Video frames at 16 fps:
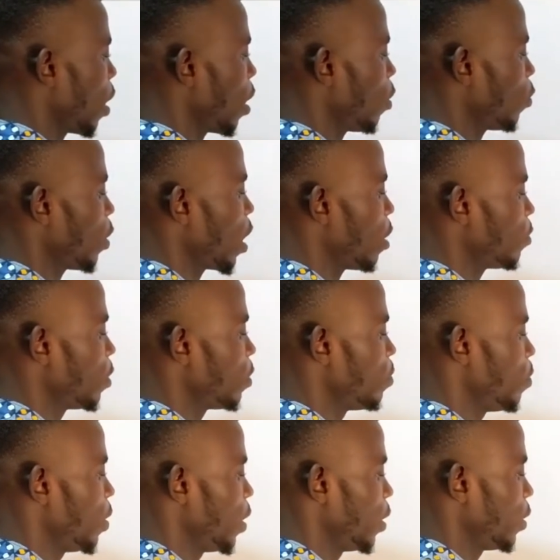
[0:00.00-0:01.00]
and we have the
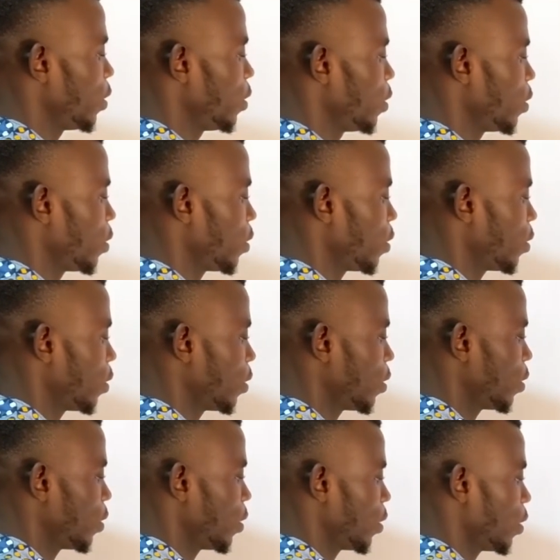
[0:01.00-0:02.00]
base
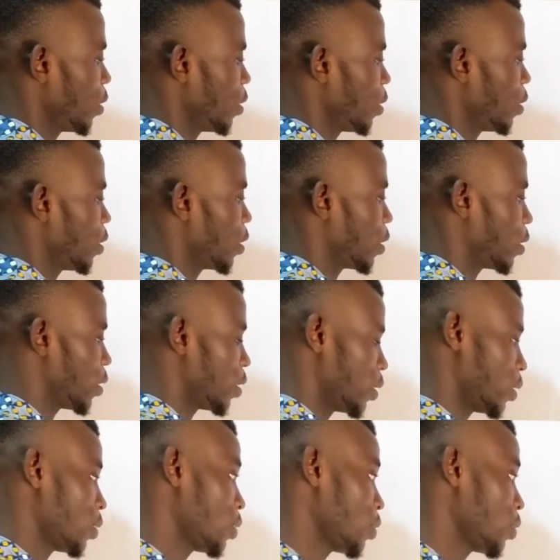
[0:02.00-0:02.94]
16.